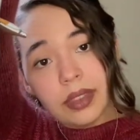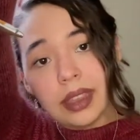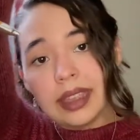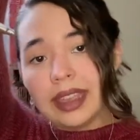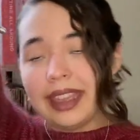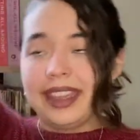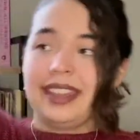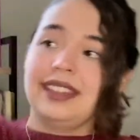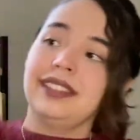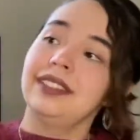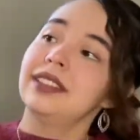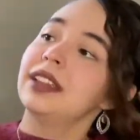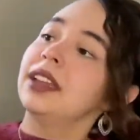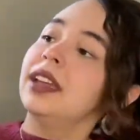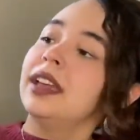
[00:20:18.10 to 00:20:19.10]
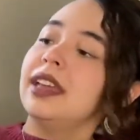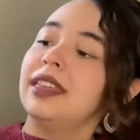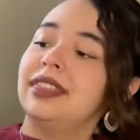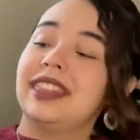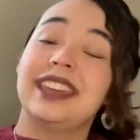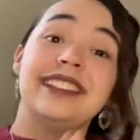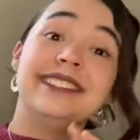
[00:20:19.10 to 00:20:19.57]
And
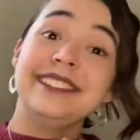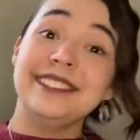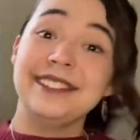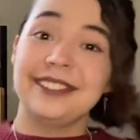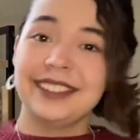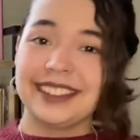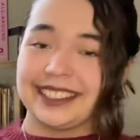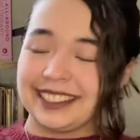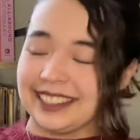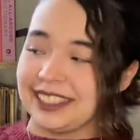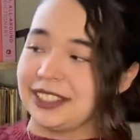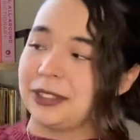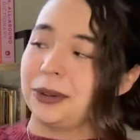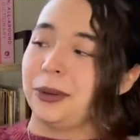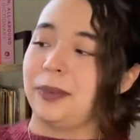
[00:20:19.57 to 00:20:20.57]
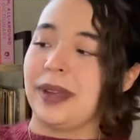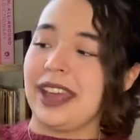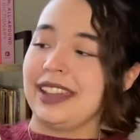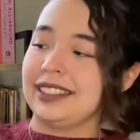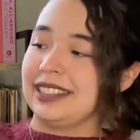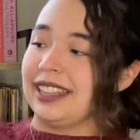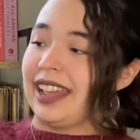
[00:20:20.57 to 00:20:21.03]
they do such cool
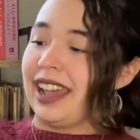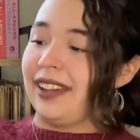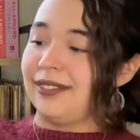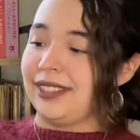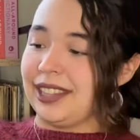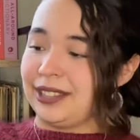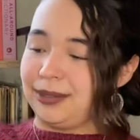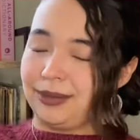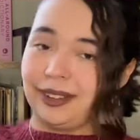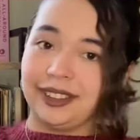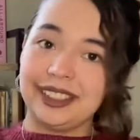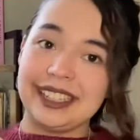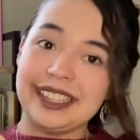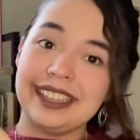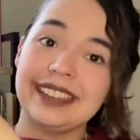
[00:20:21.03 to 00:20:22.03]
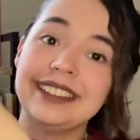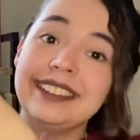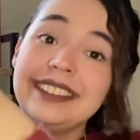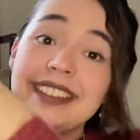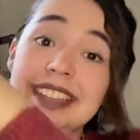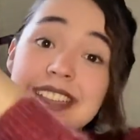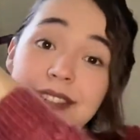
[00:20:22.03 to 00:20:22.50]
bags and have these really
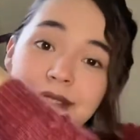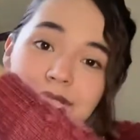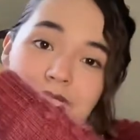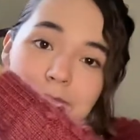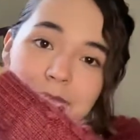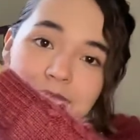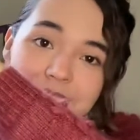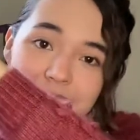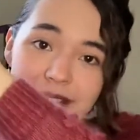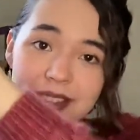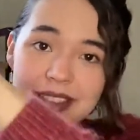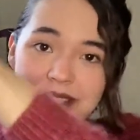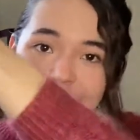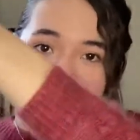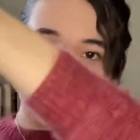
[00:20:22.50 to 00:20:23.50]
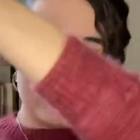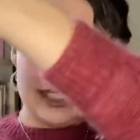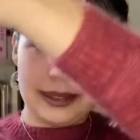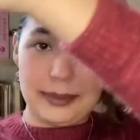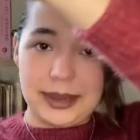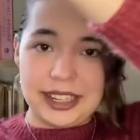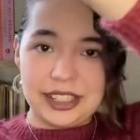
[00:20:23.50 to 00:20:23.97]
neat fabrics. So this one is
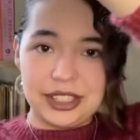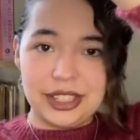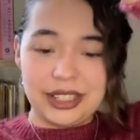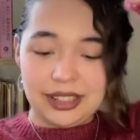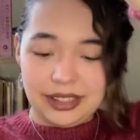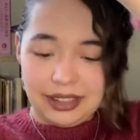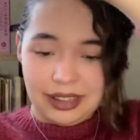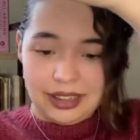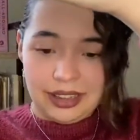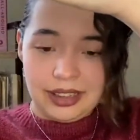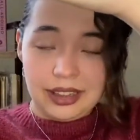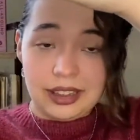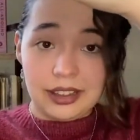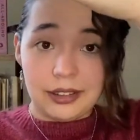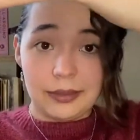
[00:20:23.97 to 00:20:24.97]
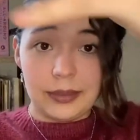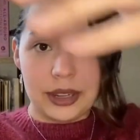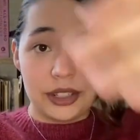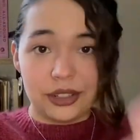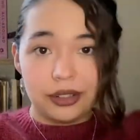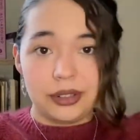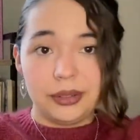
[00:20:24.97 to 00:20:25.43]
a bunch of
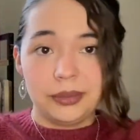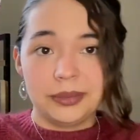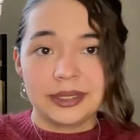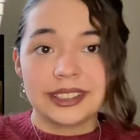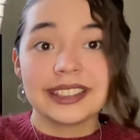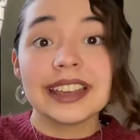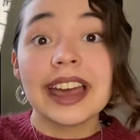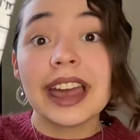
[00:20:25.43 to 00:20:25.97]
mushrooms.